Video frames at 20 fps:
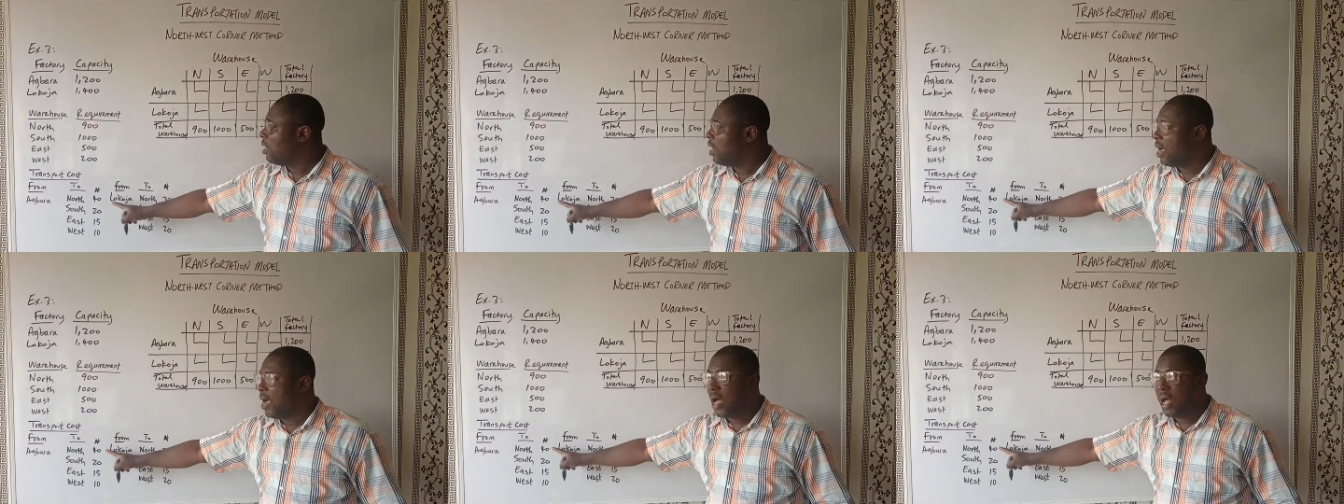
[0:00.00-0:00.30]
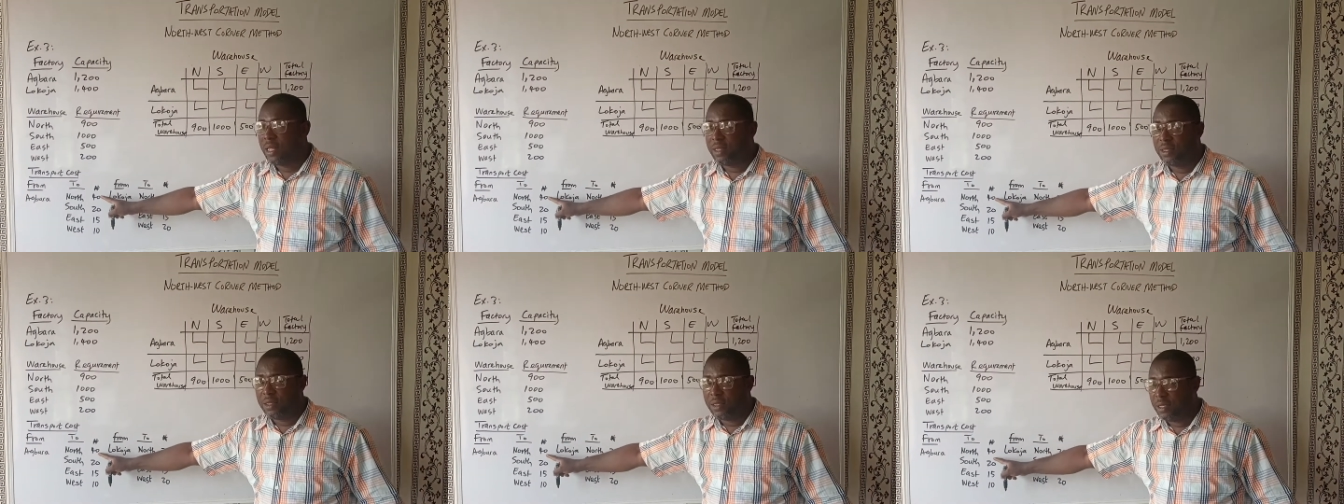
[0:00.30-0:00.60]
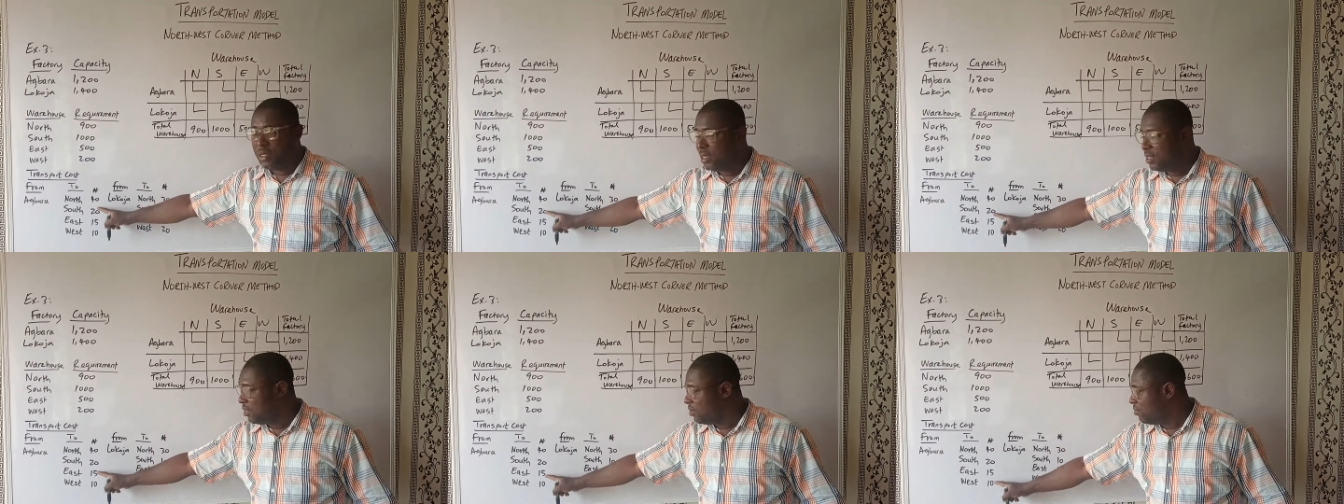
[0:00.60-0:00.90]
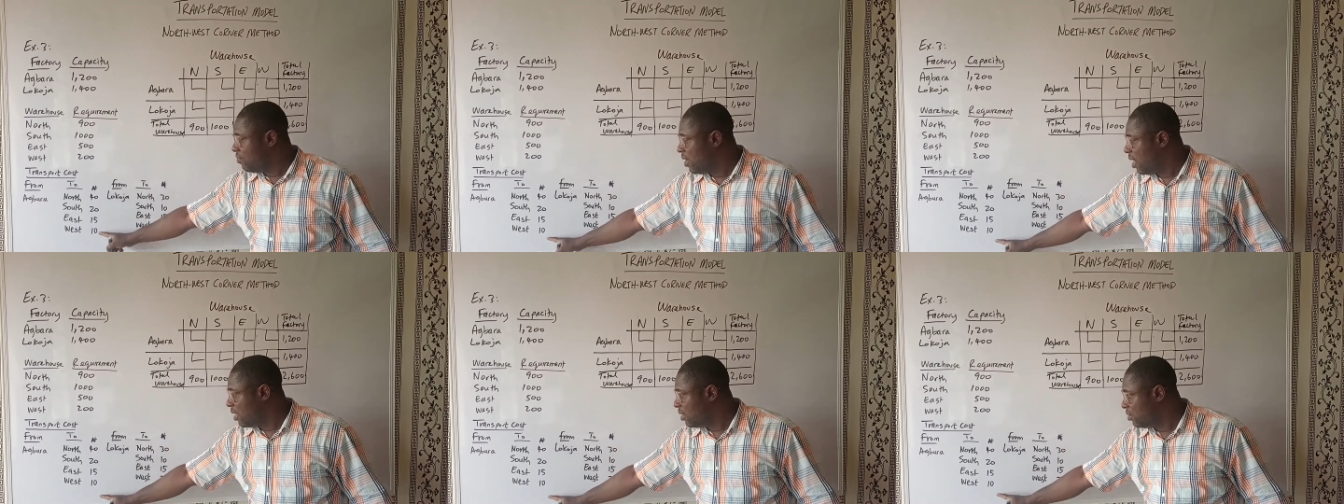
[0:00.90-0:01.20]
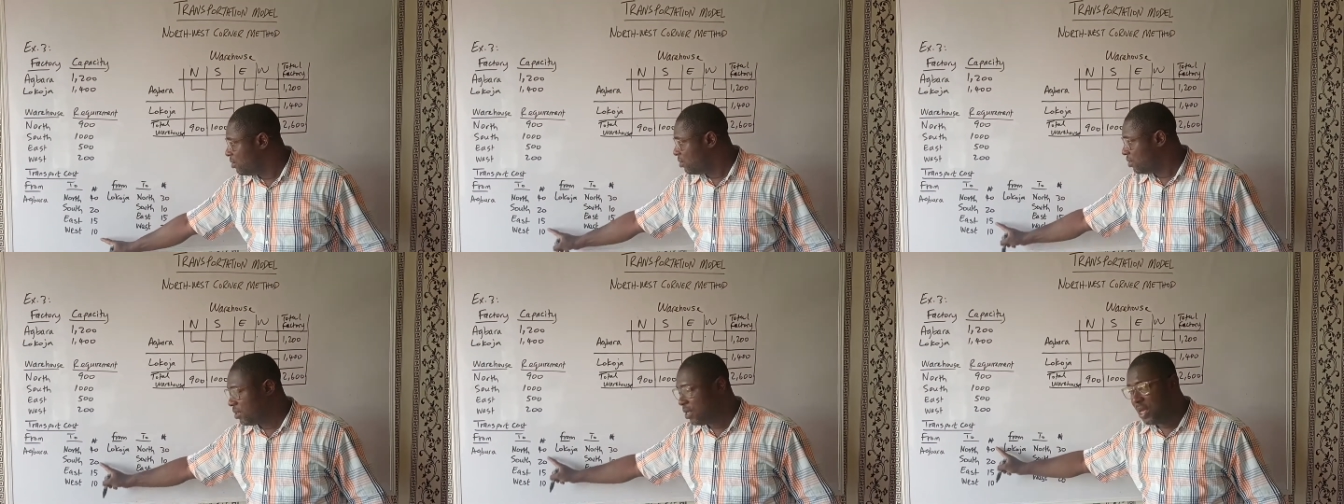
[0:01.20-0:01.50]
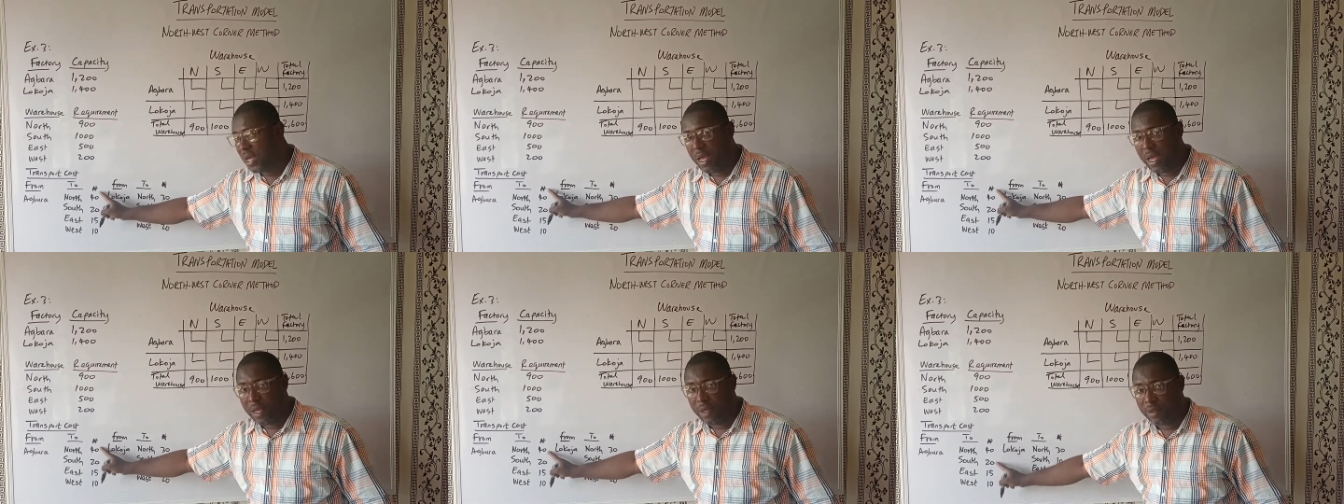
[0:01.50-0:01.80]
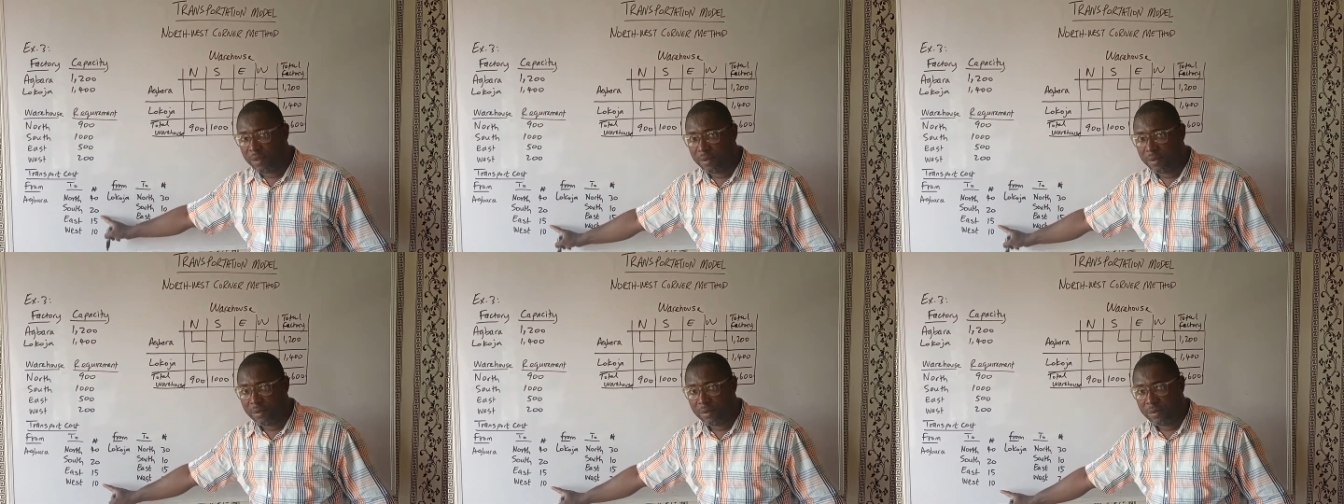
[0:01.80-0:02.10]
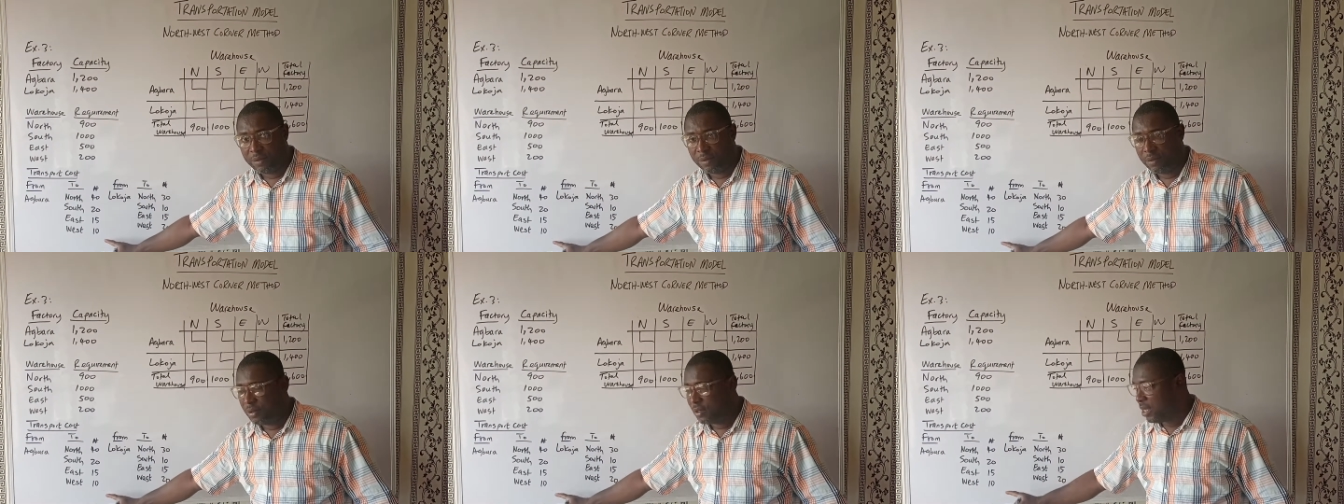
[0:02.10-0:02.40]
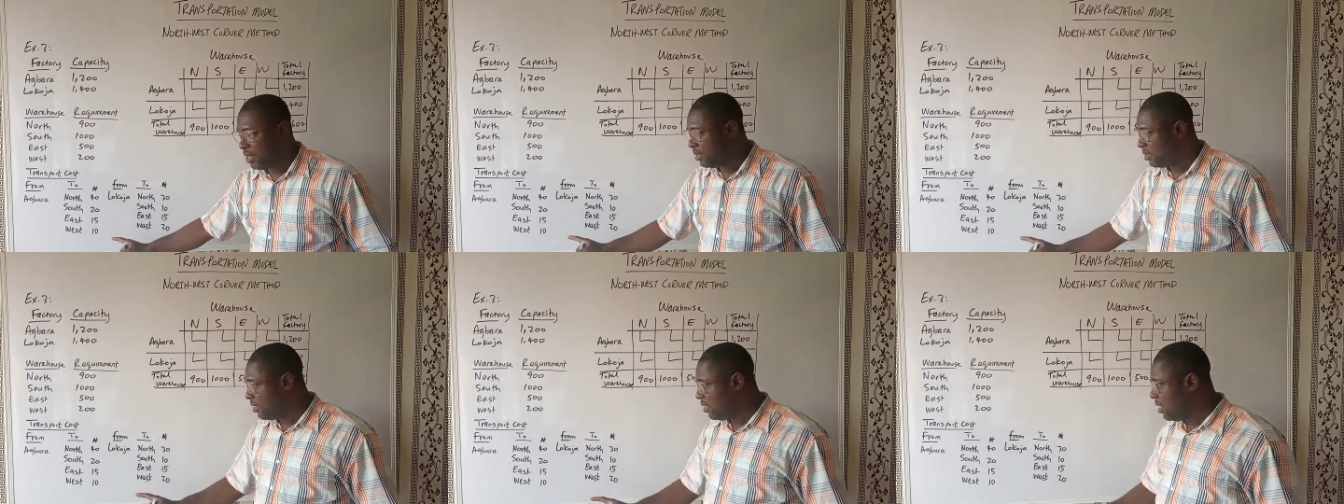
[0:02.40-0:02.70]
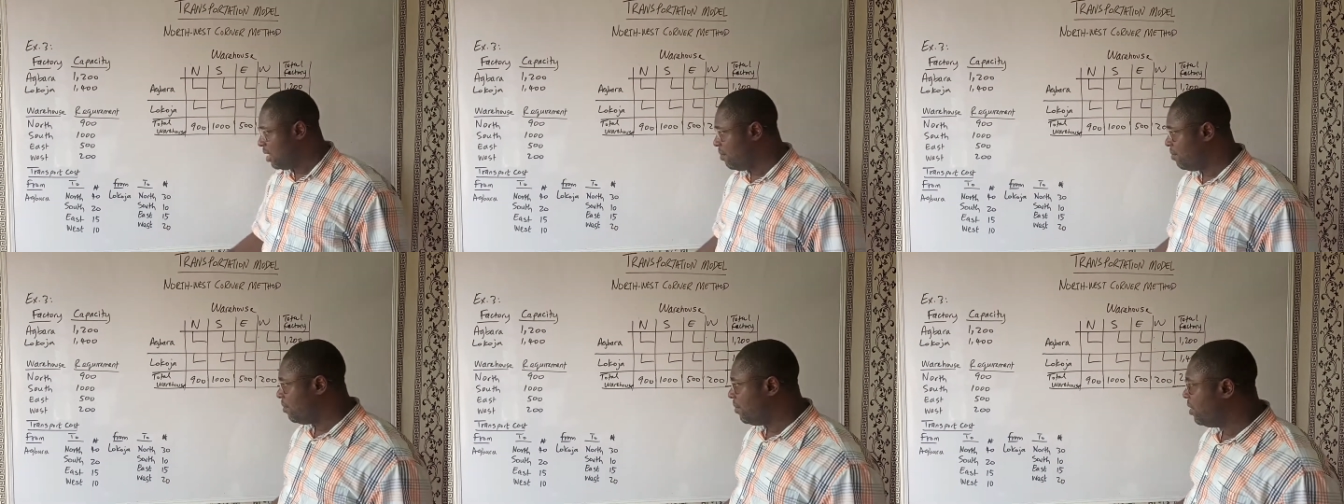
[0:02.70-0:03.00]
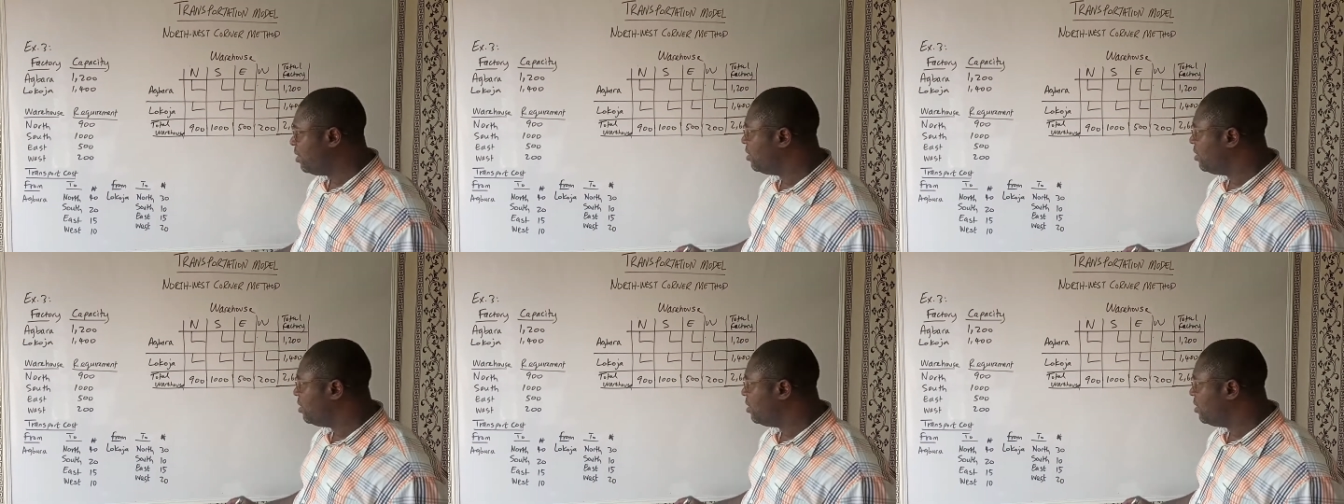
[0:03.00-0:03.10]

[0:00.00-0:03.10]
are these values here. You can see them?